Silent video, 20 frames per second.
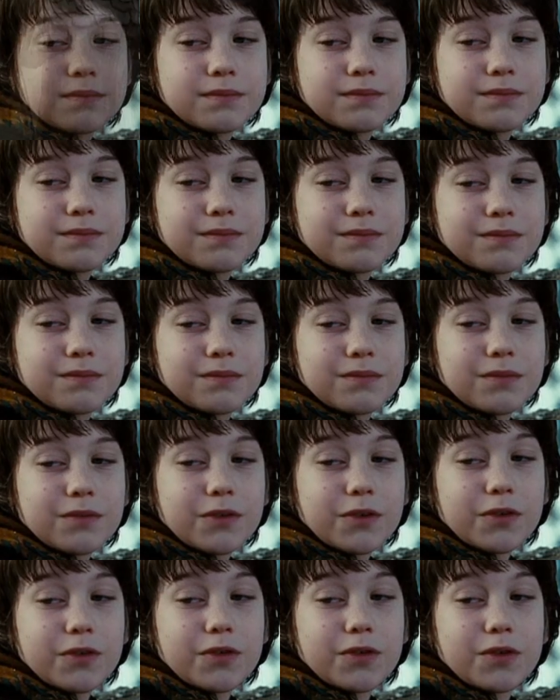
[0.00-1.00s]
He apparently
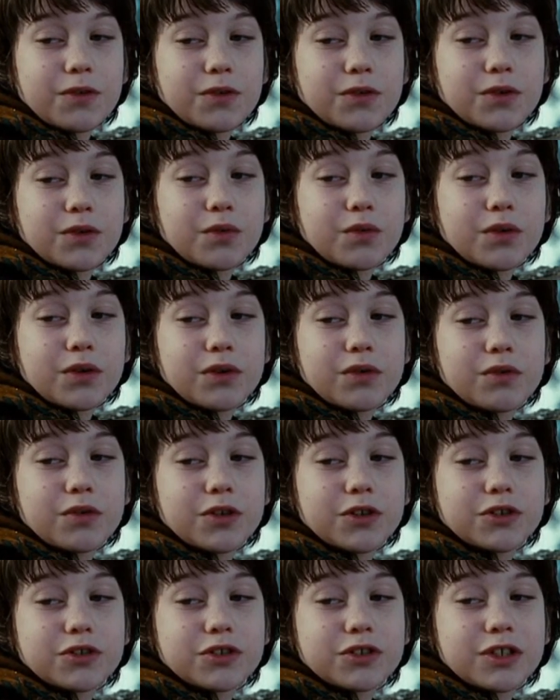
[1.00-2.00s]
got the idea
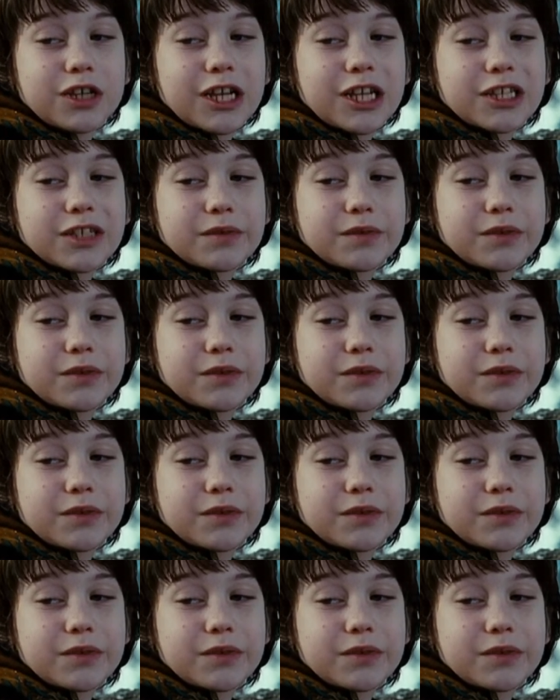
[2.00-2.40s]
for Christmas